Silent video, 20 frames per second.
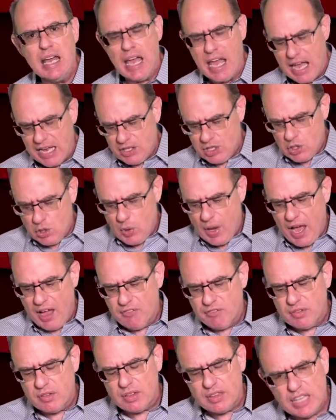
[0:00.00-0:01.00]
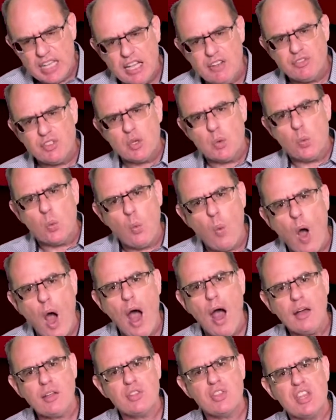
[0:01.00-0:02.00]
and you have lived,
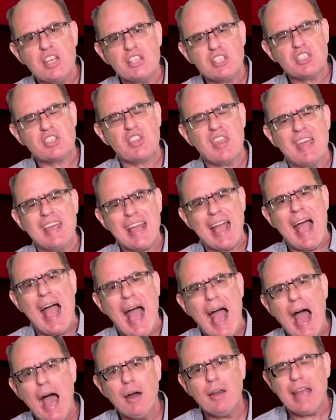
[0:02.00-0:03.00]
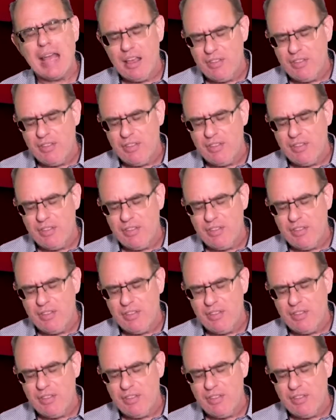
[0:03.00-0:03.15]
walked this thing out,